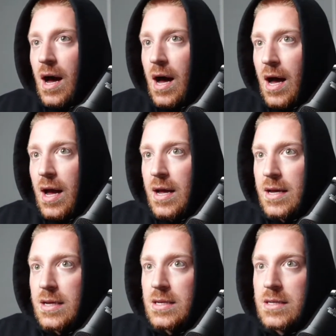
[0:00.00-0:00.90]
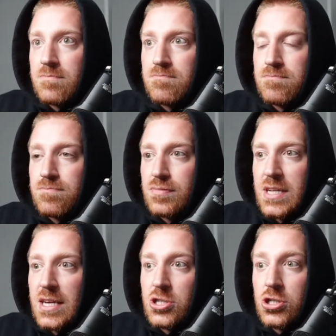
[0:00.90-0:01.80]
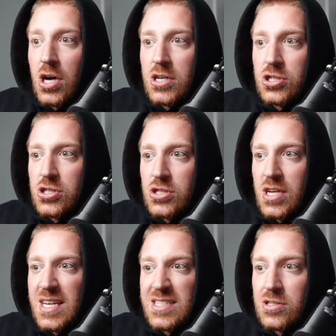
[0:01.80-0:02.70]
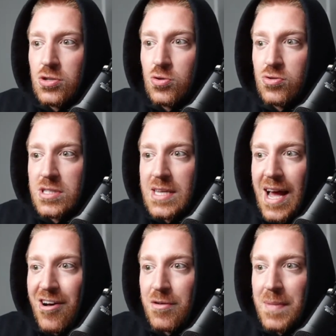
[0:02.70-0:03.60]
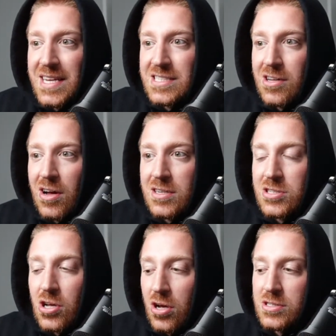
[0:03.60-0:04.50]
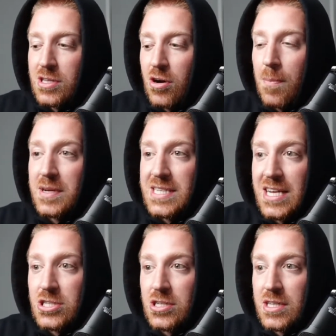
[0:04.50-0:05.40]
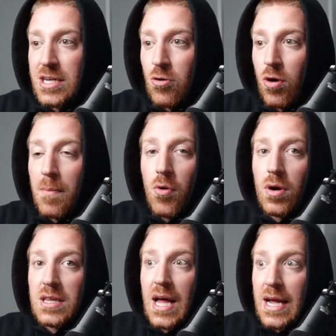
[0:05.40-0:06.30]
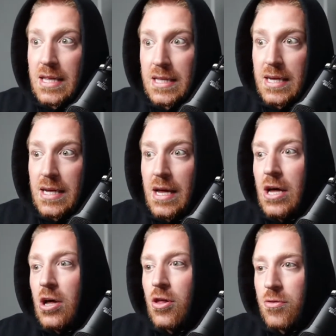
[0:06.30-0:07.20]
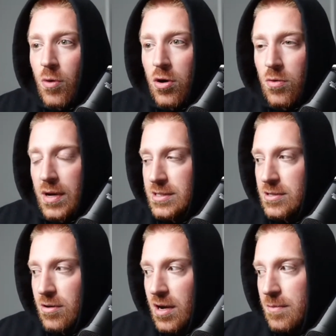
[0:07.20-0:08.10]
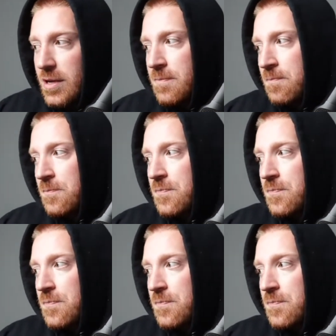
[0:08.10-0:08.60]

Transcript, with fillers: I can judge his new sound based on songs that are potentially or more likely throwaways. You know what I mean?